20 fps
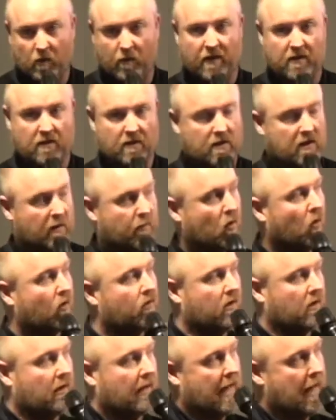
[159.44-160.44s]
the business to
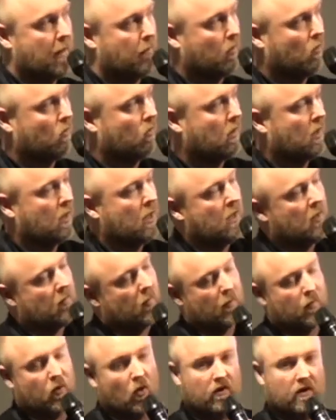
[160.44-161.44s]
Procter and Gamble
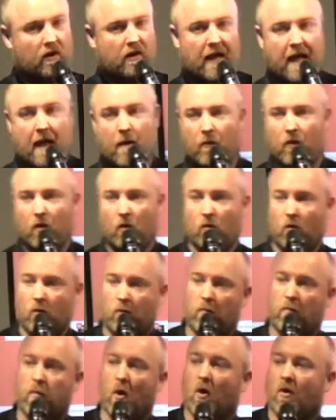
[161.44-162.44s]
but Procter and Gamble
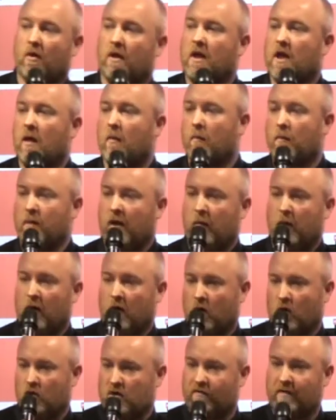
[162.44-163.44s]
bought the company
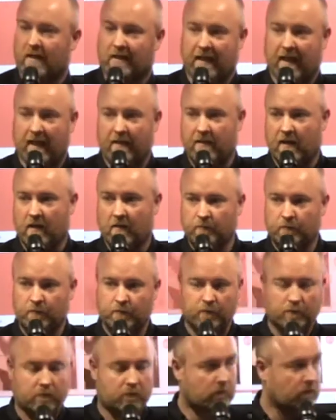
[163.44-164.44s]
because of the data
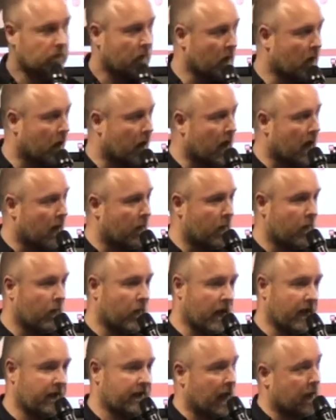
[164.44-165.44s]
um,
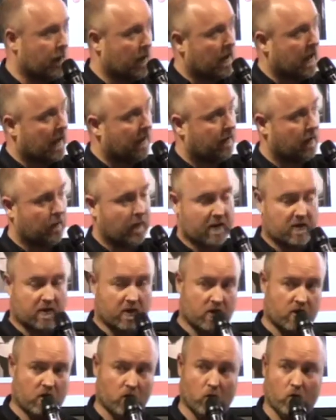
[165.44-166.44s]
by the time I had the
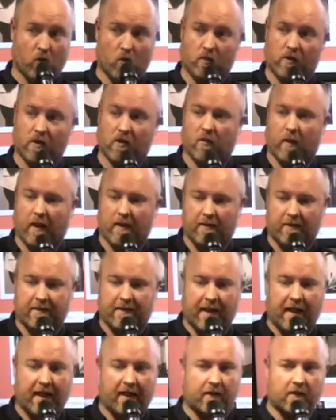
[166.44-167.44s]
business sold in
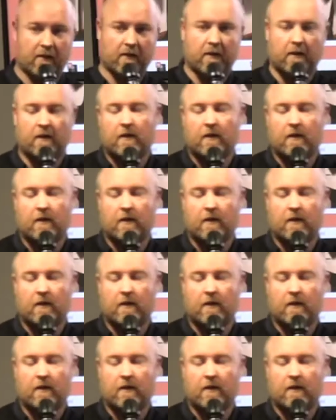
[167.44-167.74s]
2010